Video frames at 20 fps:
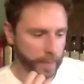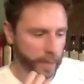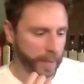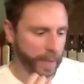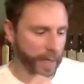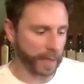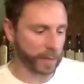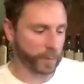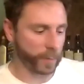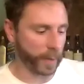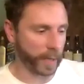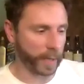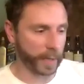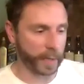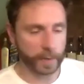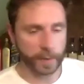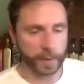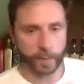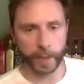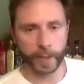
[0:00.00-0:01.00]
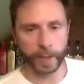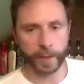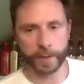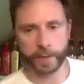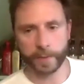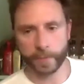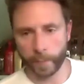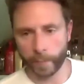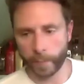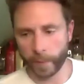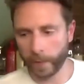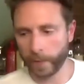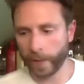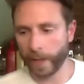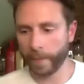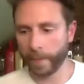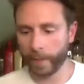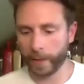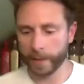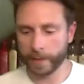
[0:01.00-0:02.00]
And that's where that sweetness from Blue
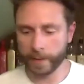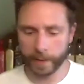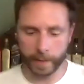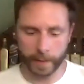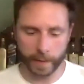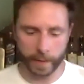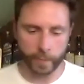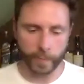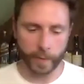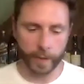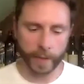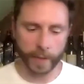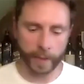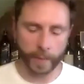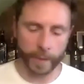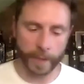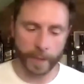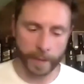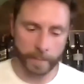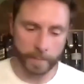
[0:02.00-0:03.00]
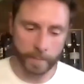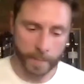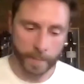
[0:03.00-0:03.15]
Label is really coming in.